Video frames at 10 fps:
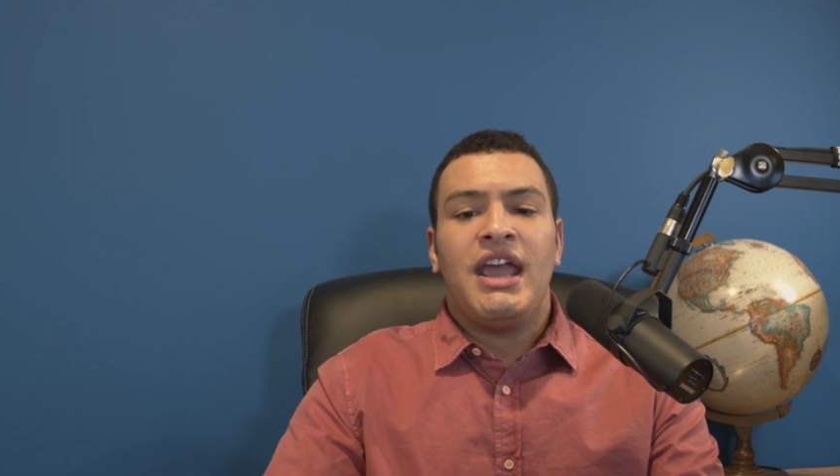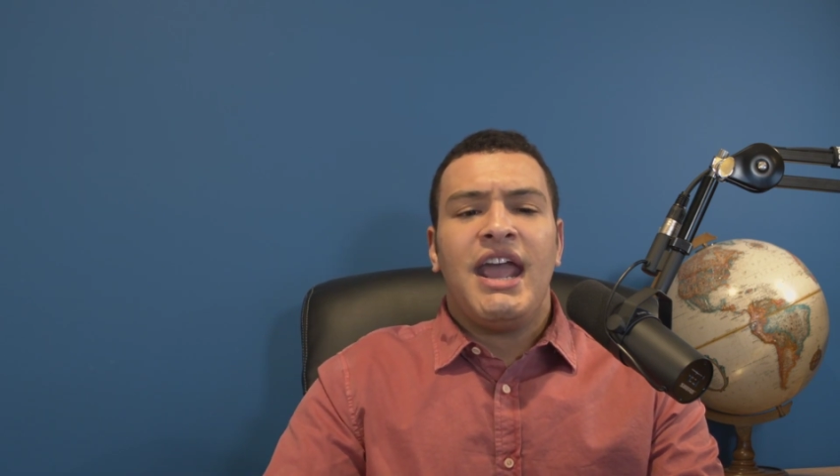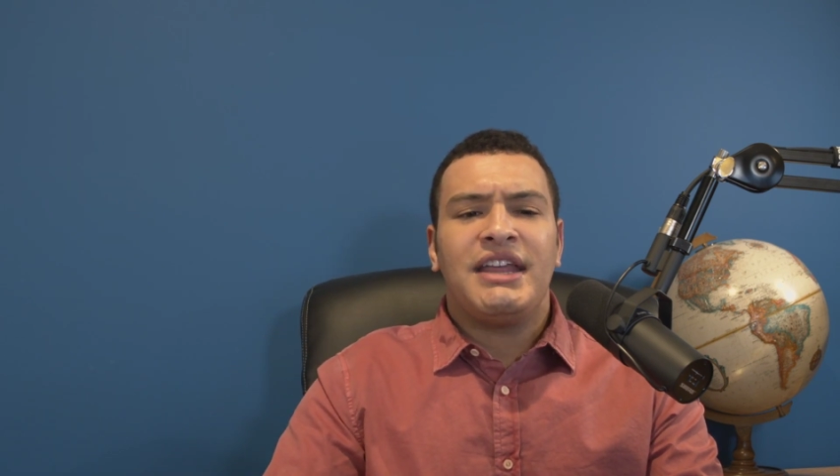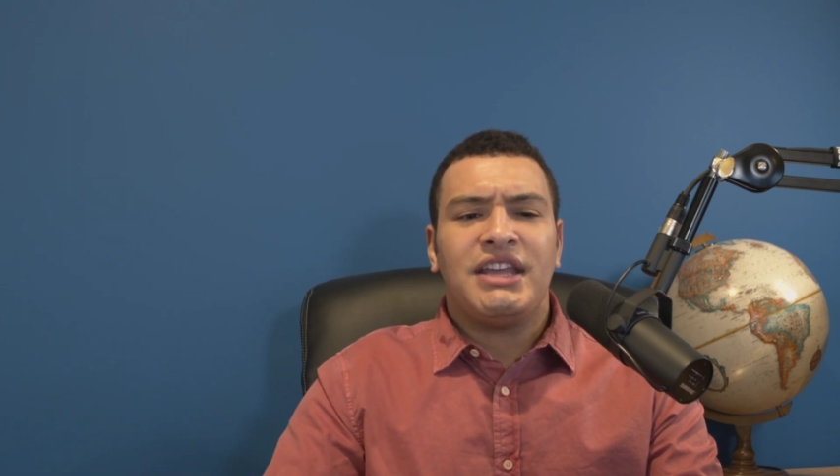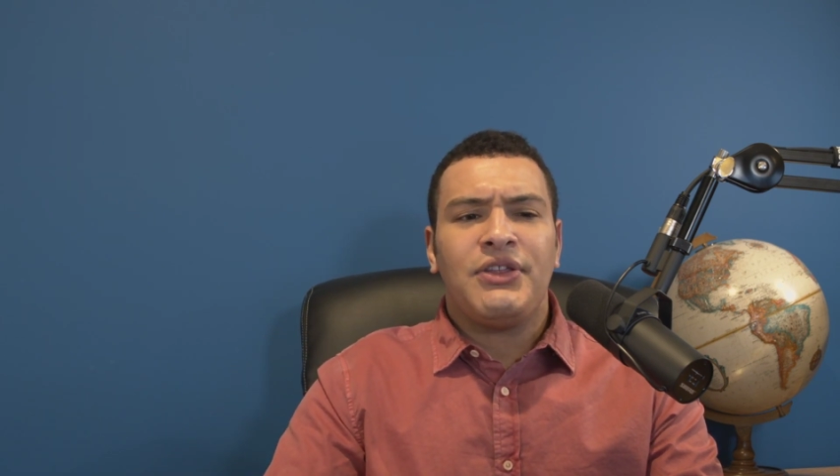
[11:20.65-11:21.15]

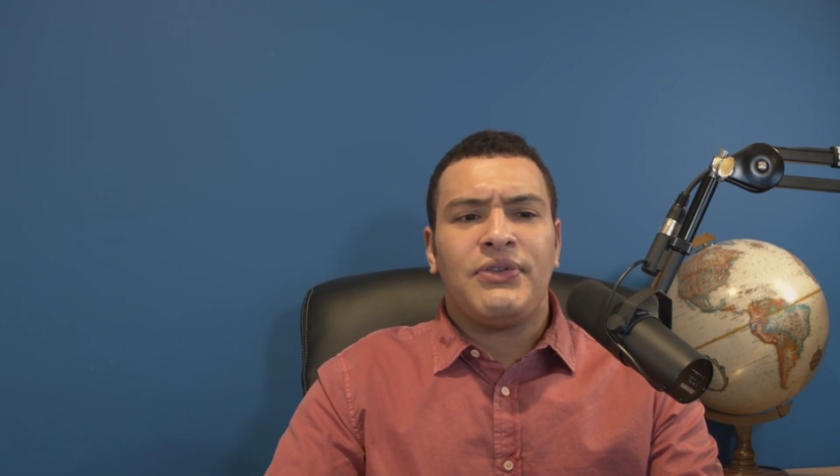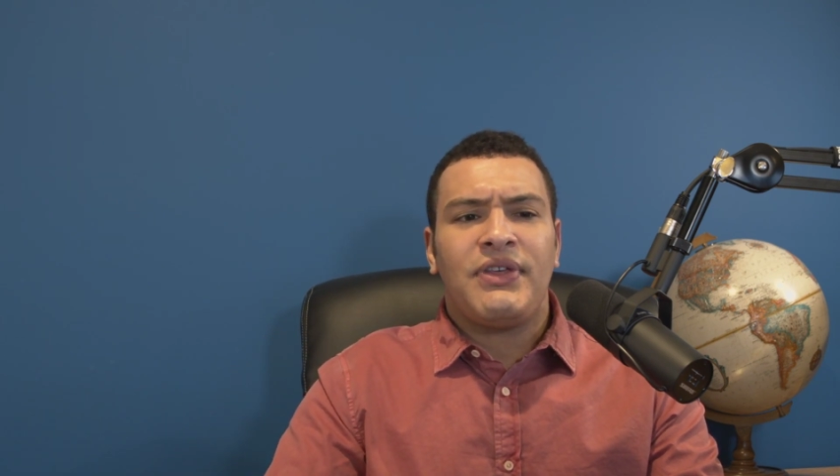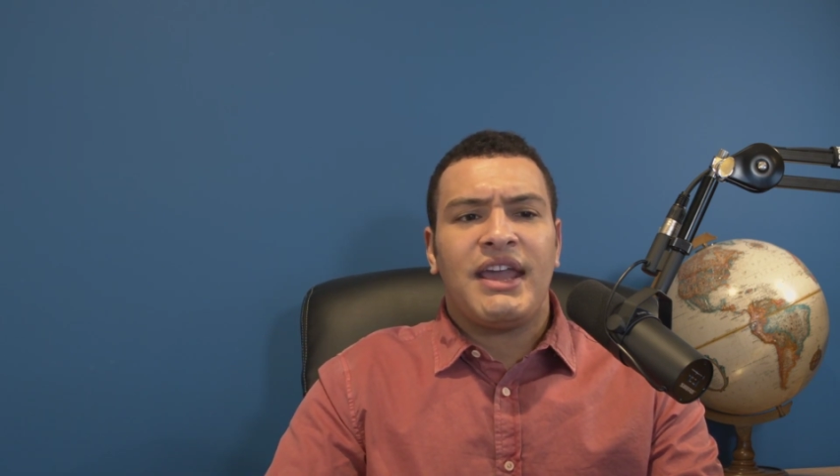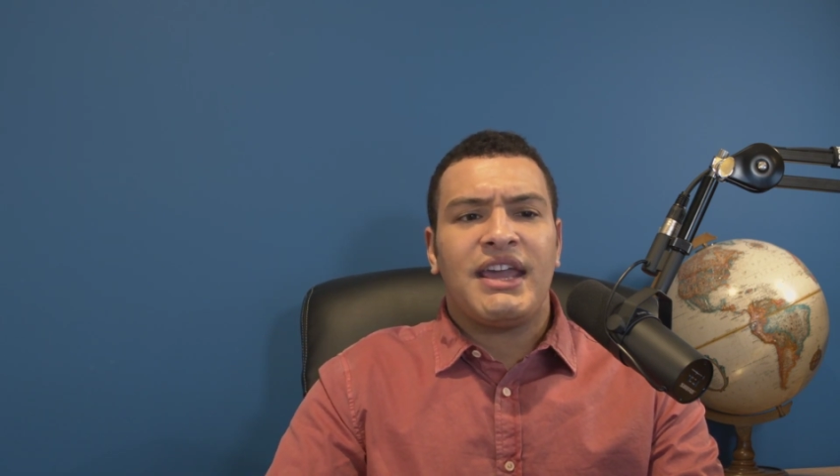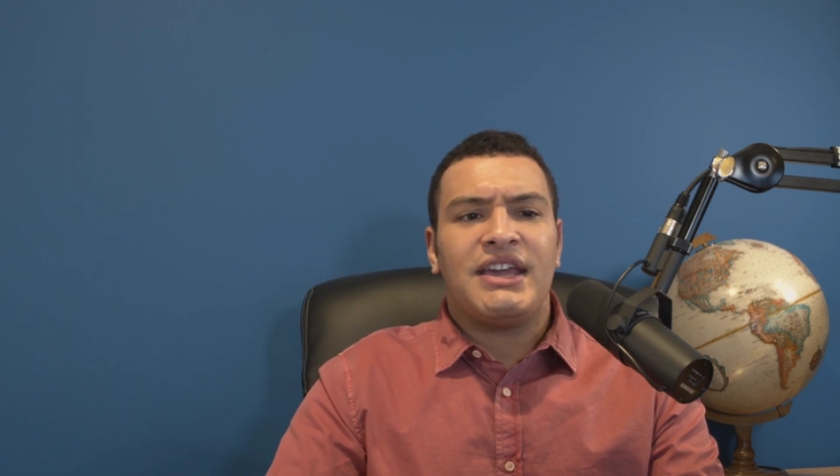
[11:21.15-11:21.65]
And the other
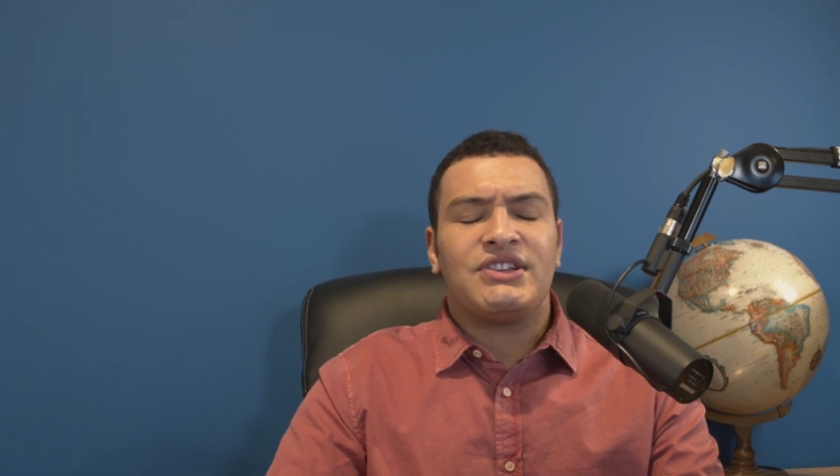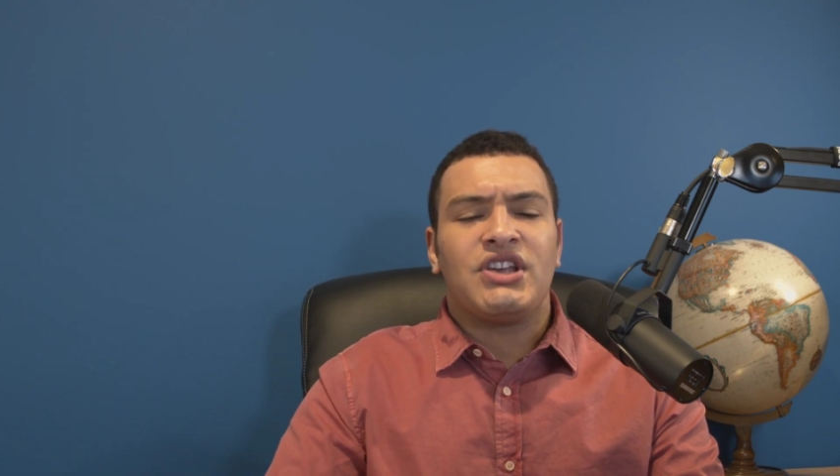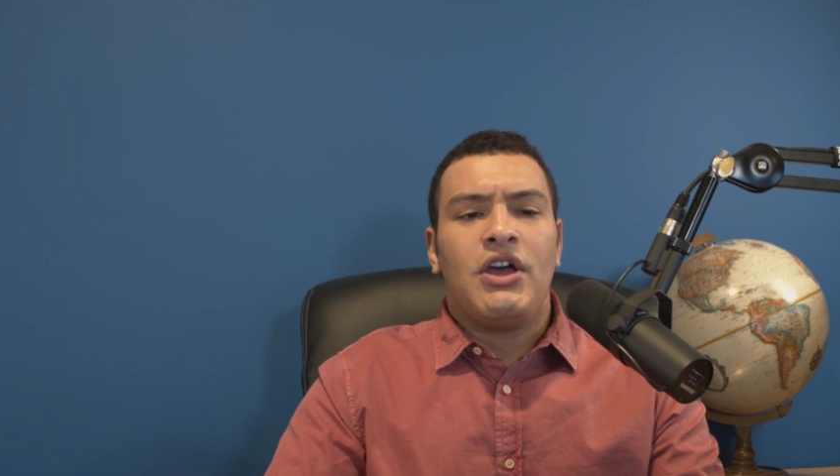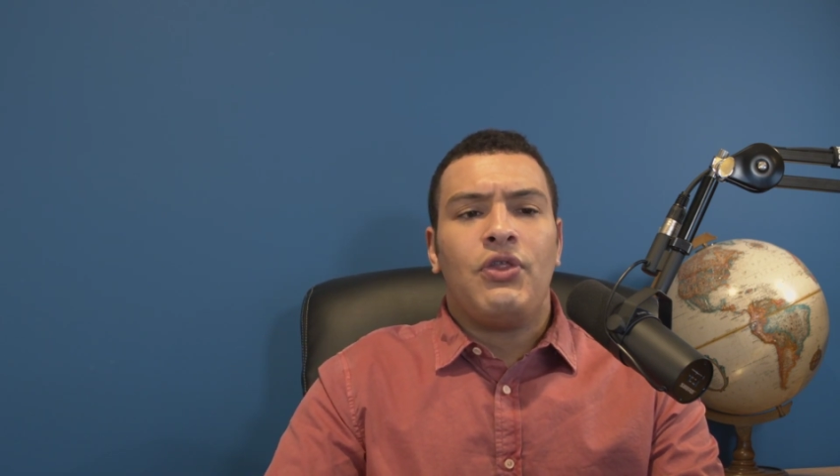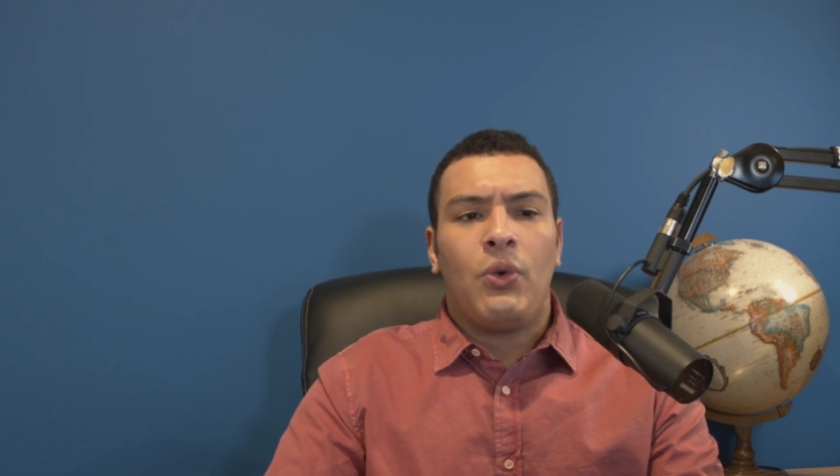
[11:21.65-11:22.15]
thing is the